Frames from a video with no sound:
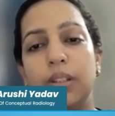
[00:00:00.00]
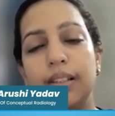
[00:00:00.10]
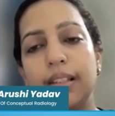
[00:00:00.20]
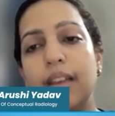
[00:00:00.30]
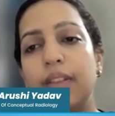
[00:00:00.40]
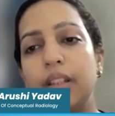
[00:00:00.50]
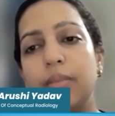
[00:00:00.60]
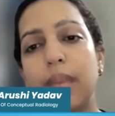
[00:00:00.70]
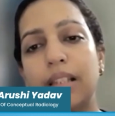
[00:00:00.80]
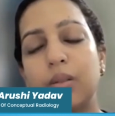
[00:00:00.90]
this is having
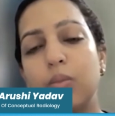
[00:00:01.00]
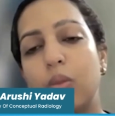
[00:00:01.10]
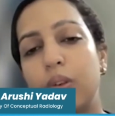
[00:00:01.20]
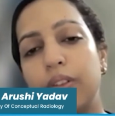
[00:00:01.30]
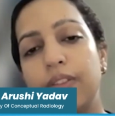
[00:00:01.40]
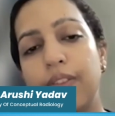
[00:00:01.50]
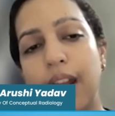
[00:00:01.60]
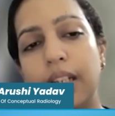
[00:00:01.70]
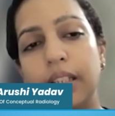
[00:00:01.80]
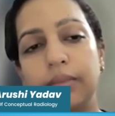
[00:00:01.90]
the maximum amount of the
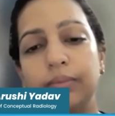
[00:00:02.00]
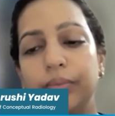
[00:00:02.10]
fat,